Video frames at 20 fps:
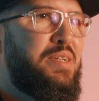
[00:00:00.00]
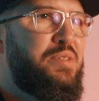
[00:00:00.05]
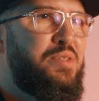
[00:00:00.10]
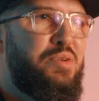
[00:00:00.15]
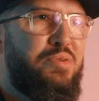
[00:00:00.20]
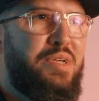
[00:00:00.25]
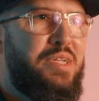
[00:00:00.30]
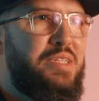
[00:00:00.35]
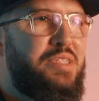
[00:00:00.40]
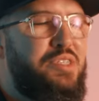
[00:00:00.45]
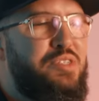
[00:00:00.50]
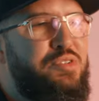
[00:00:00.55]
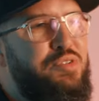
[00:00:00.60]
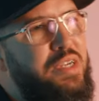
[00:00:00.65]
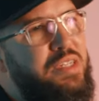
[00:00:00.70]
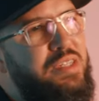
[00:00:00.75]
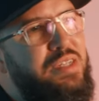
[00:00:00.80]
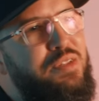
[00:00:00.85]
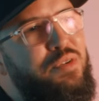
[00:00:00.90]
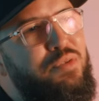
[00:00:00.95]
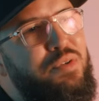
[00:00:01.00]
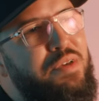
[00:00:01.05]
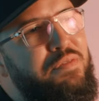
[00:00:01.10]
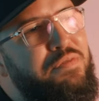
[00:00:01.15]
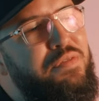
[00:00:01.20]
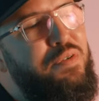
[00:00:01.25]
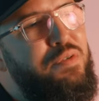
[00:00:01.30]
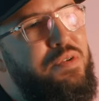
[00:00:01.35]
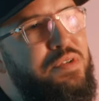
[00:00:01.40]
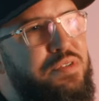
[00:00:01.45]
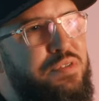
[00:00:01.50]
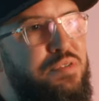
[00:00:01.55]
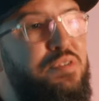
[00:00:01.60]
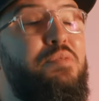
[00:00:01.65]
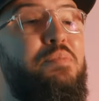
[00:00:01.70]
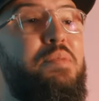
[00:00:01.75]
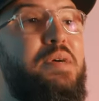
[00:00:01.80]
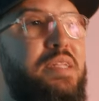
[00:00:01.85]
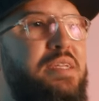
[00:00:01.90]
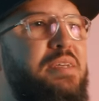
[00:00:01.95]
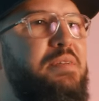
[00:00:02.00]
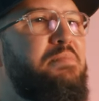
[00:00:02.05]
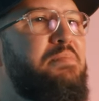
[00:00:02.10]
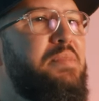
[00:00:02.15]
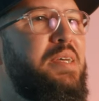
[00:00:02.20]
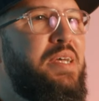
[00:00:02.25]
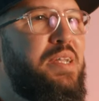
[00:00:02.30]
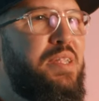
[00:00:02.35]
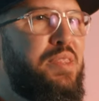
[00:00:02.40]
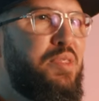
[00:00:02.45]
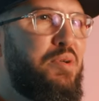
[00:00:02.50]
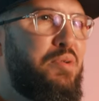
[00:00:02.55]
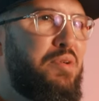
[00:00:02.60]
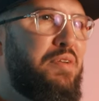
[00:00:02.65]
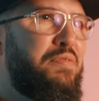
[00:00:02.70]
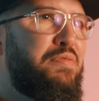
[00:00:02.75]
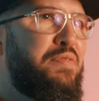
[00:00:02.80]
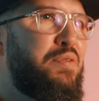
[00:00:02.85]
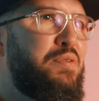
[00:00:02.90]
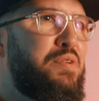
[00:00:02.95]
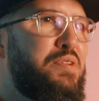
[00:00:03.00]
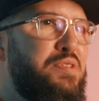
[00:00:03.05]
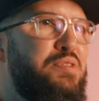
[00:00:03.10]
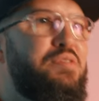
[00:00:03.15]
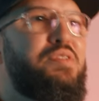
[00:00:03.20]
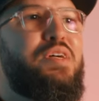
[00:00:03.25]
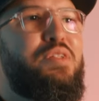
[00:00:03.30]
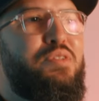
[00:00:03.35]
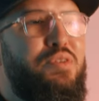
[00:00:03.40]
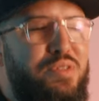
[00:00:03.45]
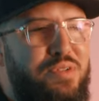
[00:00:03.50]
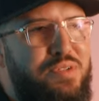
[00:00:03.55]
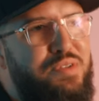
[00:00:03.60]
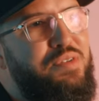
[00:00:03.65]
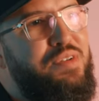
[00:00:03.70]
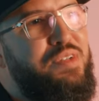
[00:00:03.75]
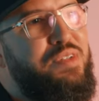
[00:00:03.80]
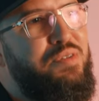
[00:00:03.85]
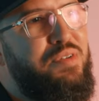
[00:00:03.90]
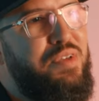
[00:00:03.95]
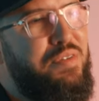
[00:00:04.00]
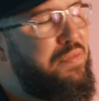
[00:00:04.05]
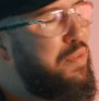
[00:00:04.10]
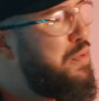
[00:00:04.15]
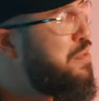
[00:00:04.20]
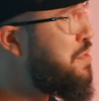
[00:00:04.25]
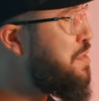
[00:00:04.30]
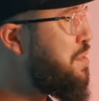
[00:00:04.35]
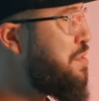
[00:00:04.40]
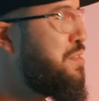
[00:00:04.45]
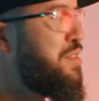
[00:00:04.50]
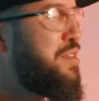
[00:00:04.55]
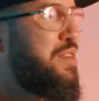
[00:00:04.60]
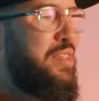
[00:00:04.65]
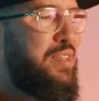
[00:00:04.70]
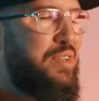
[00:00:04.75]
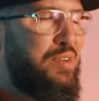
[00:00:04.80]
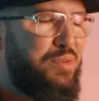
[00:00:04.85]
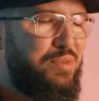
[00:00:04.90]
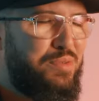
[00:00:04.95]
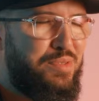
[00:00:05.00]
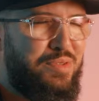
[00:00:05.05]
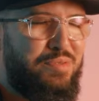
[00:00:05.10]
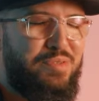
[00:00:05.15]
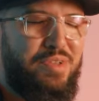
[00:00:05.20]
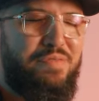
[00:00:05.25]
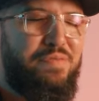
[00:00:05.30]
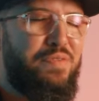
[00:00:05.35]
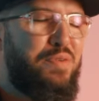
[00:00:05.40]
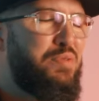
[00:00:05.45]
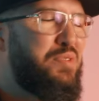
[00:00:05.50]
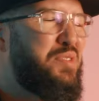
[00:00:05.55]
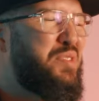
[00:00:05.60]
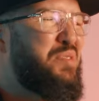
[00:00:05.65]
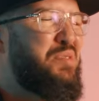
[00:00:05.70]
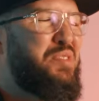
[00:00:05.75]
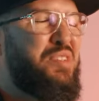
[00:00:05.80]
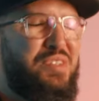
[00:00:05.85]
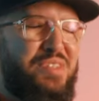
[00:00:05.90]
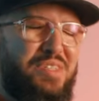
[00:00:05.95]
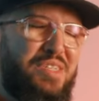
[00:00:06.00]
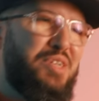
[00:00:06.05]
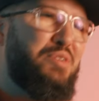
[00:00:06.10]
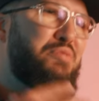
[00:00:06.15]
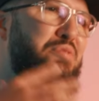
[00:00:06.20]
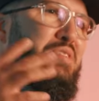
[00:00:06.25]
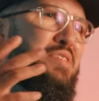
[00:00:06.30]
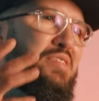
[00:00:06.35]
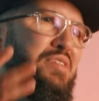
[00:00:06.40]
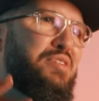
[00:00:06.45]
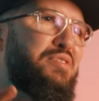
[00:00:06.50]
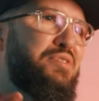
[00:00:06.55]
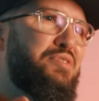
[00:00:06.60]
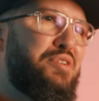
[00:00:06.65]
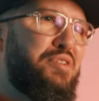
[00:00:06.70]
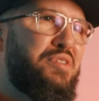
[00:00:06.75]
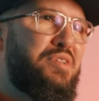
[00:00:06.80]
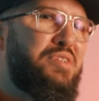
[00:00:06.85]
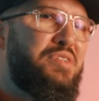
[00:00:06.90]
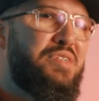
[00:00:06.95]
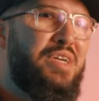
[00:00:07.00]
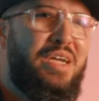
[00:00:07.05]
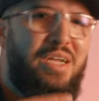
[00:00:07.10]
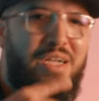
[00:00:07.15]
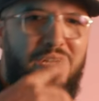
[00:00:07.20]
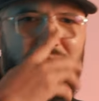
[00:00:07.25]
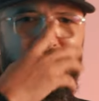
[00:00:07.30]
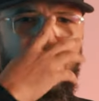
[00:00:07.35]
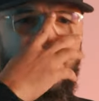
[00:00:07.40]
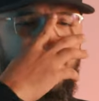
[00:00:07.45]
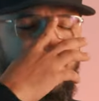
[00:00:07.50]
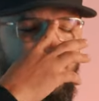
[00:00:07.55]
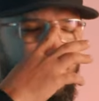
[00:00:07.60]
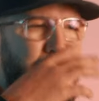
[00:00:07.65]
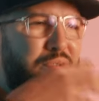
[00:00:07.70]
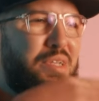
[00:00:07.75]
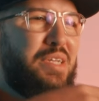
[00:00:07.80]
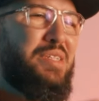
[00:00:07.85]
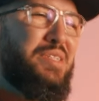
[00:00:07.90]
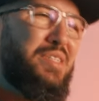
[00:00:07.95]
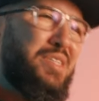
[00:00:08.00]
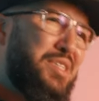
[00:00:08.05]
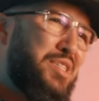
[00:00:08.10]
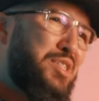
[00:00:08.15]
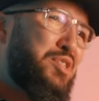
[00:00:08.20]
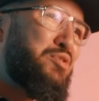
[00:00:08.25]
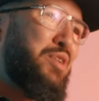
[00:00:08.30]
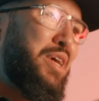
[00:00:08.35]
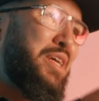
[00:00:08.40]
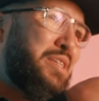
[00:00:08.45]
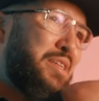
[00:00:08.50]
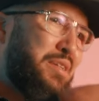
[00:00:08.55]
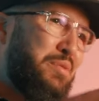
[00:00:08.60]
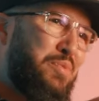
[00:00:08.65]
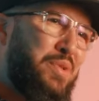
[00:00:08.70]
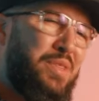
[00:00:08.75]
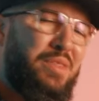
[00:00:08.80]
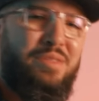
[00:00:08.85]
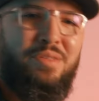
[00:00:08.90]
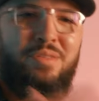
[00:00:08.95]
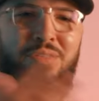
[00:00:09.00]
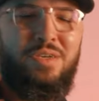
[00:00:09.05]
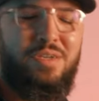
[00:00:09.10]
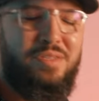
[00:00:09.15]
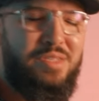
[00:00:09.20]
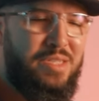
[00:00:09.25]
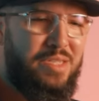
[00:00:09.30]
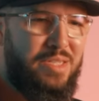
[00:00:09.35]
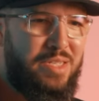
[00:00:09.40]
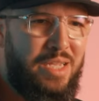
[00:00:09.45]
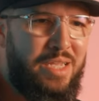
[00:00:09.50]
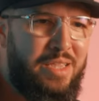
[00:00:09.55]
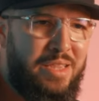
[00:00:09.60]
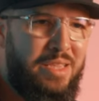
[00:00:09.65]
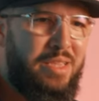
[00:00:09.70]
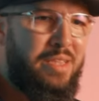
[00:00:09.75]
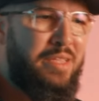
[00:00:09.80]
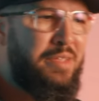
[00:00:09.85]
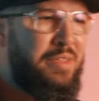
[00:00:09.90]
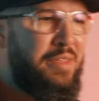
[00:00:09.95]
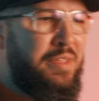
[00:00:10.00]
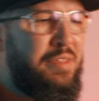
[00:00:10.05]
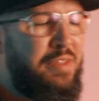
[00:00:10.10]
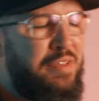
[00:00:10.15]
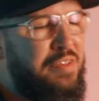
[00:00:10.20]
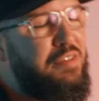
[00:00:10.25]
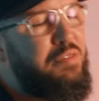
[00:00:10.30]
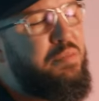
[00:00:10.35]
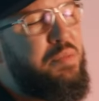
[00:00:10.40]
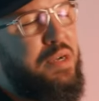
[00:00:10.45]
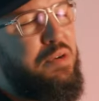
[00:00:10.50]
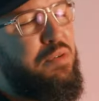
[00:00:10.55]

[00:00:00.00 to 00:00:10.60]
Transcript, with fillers: Don't get distracted. Don't get focused on your money. Don't get focused on idolatry. Don't get focused on your ego. Don't get focused on just increasing your knowledge. Don't get distracted But because th- th- this is my